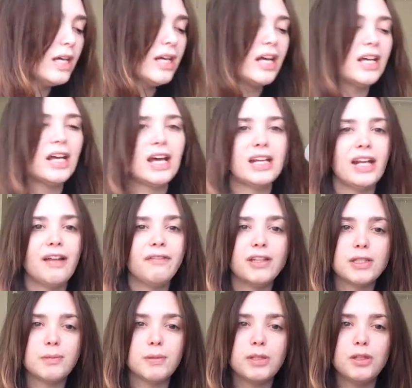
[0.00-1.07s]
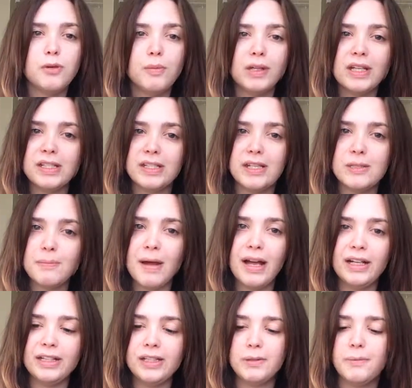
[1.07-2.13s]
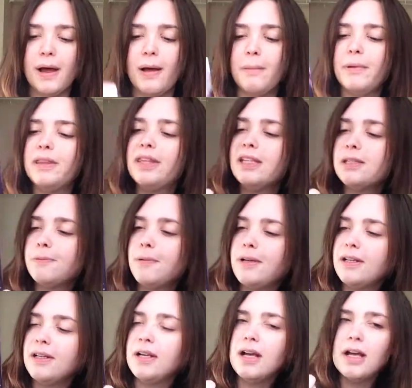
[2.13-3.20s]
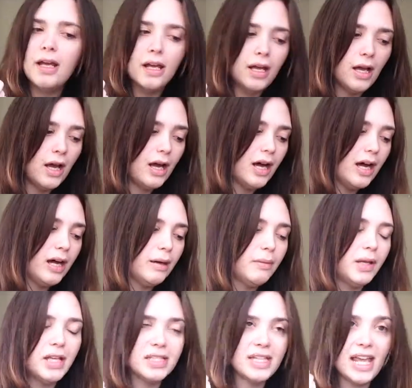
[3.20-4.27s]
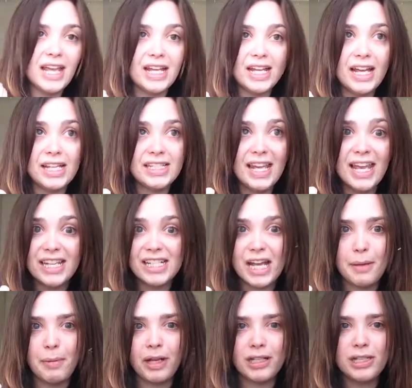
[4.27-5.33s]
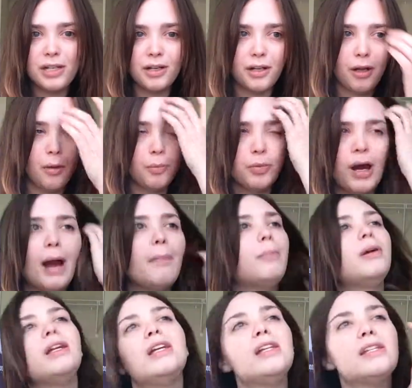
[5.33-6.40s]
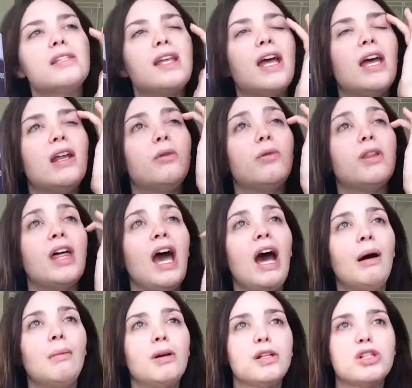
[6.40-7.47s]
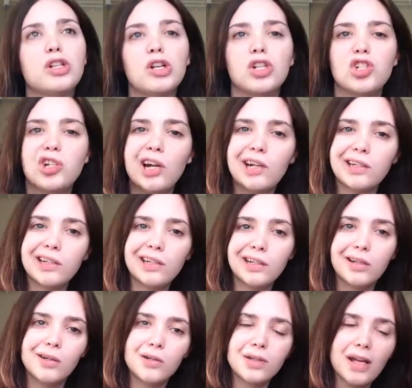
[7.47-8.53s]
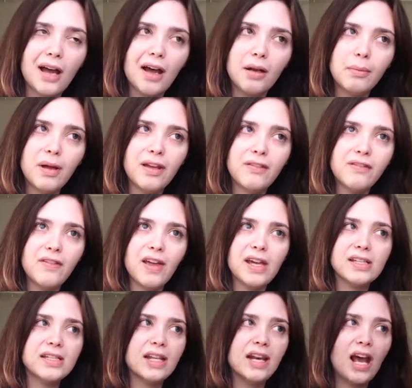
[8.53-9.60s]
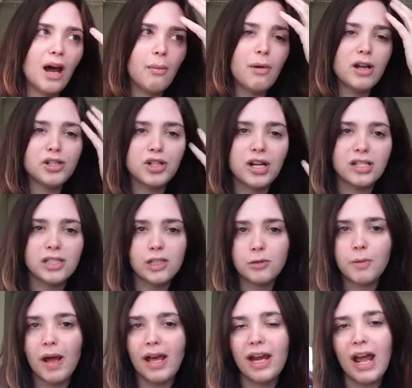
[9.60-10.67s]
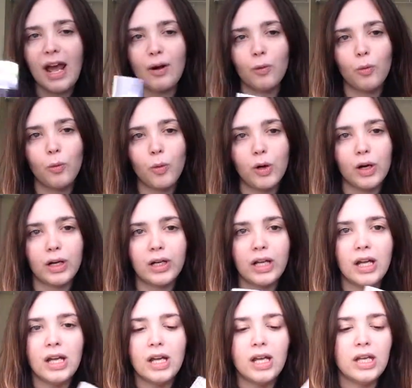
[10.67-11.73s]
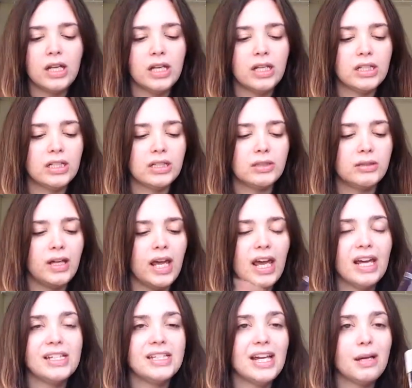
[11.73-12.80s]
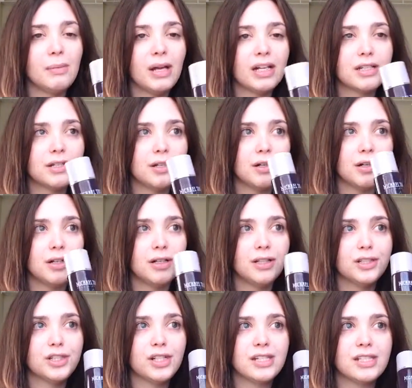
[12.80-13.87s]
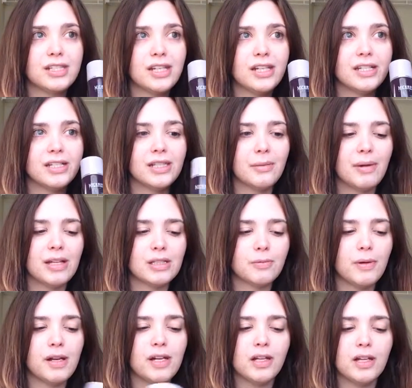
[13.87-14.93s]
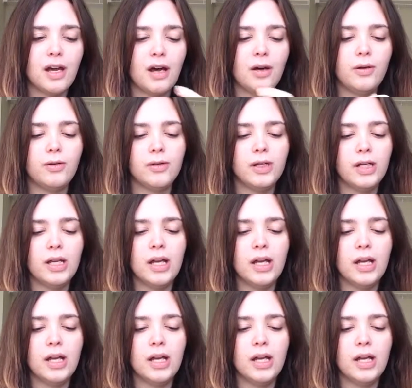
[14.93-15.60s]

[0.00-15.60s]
I love this one too because it's mild as well, but this one it has antibacterial properties, and with how much junk goes on my face and how much I sweat at work, you know, antibacterial just is the best way to go.